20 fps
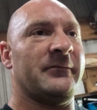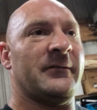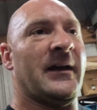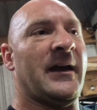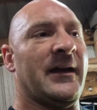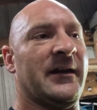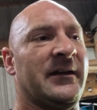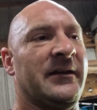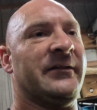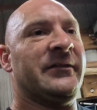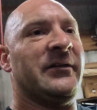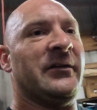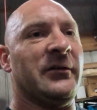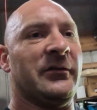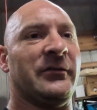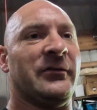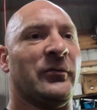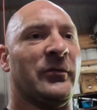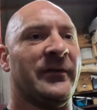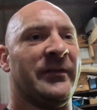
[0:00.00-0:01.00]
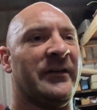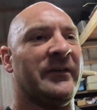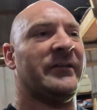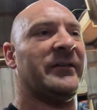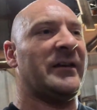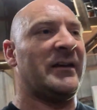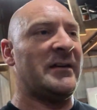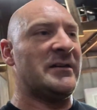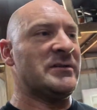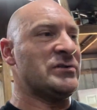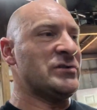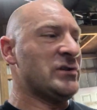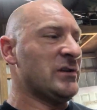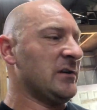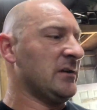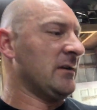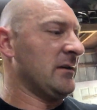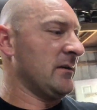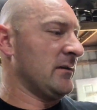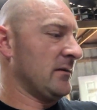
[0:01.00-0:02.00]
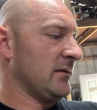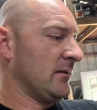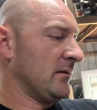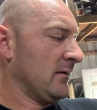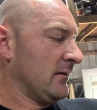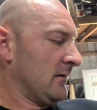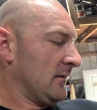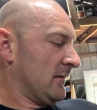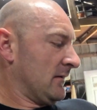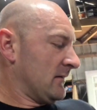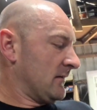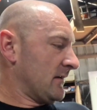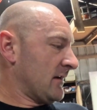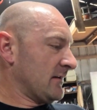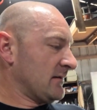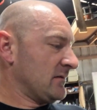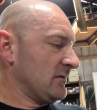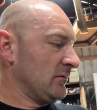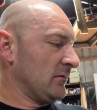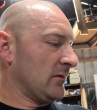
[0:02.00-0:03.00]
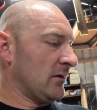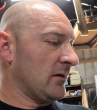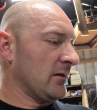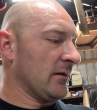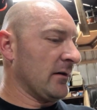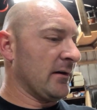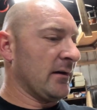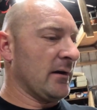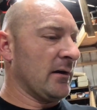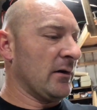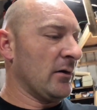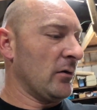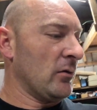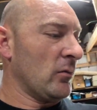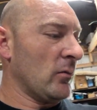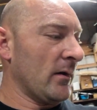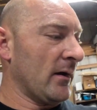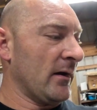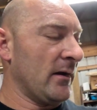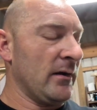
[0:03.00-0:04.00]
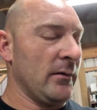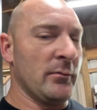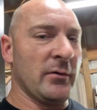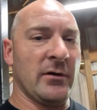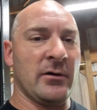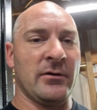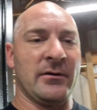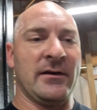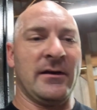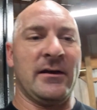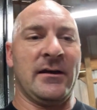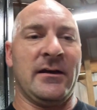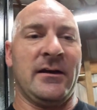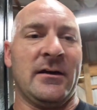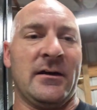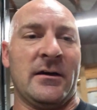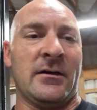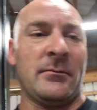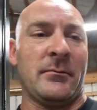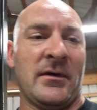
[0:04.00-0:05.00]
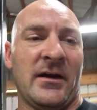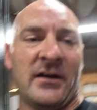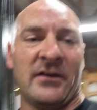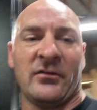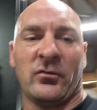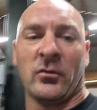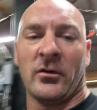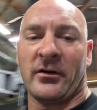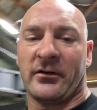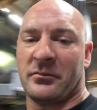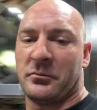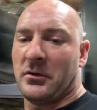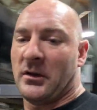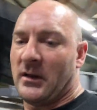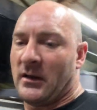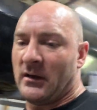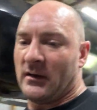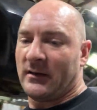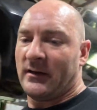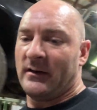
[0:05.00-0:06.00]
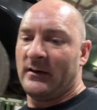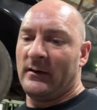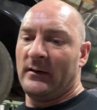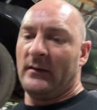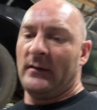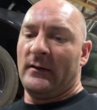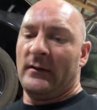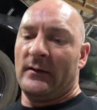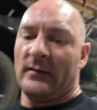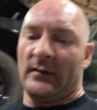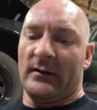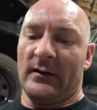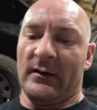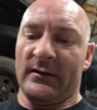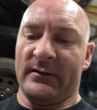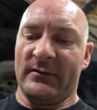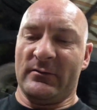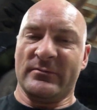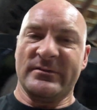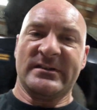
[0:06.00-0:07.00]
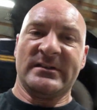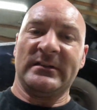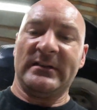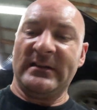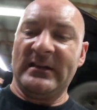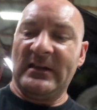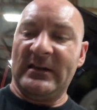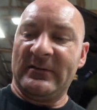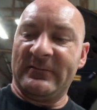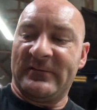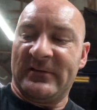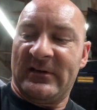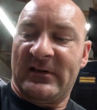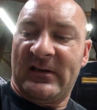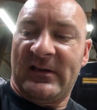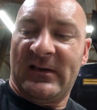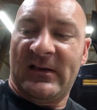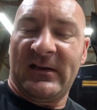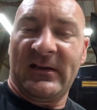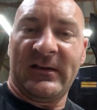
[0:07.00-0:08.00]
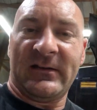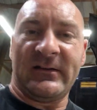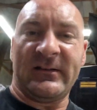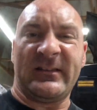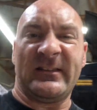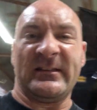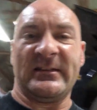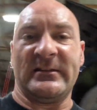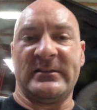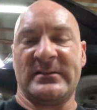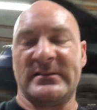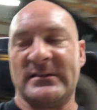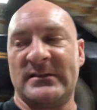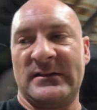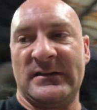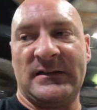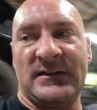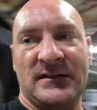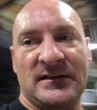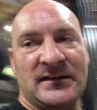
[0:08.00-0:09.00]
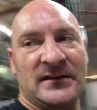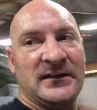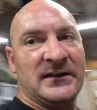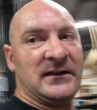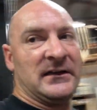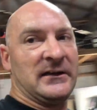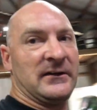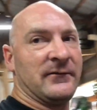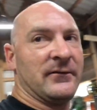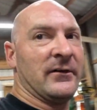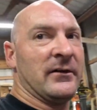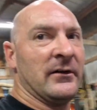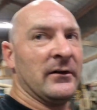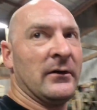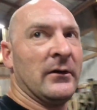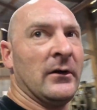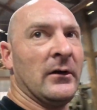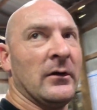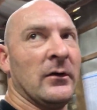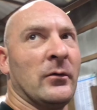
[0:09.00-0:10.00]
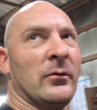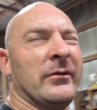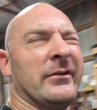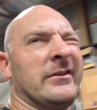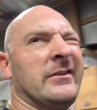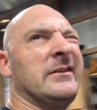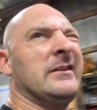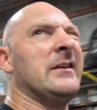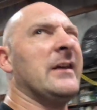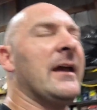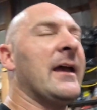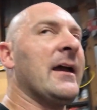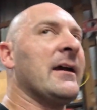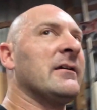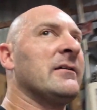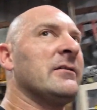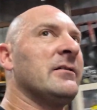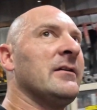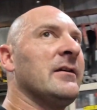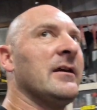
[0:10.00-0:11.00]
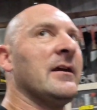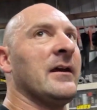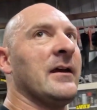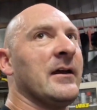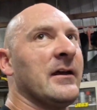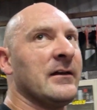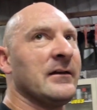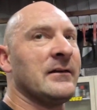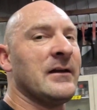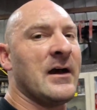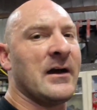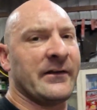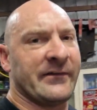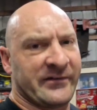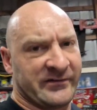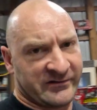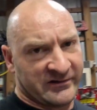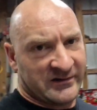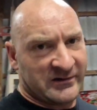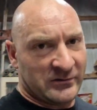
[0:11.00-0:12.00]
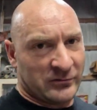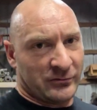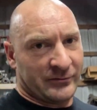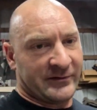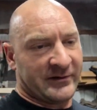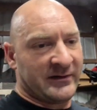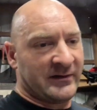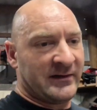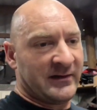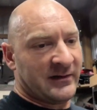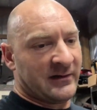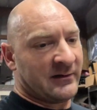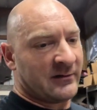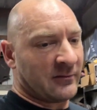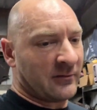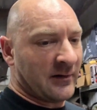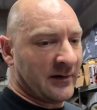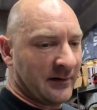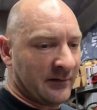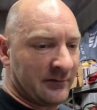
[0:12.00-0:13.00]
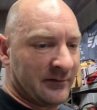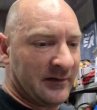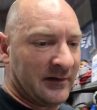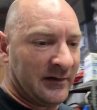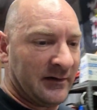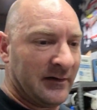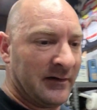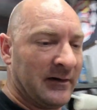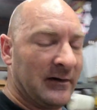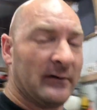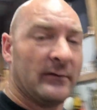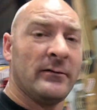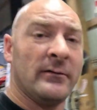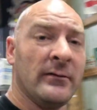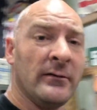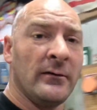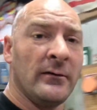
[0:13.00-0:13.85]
Had issues with his engine not too long ago where he bought a MazWorks block that was sleeved, and the sleeve was decked and not sealed again around the